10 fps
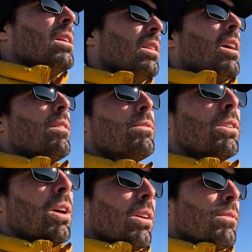love to
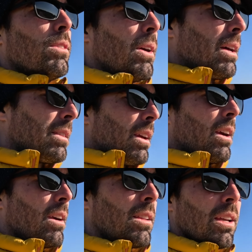all of you out
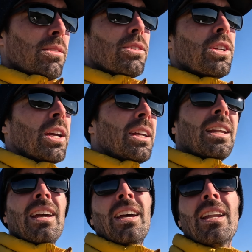there. Thanks for checking
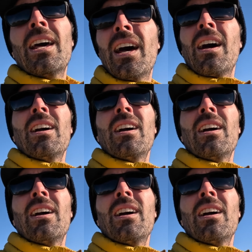in.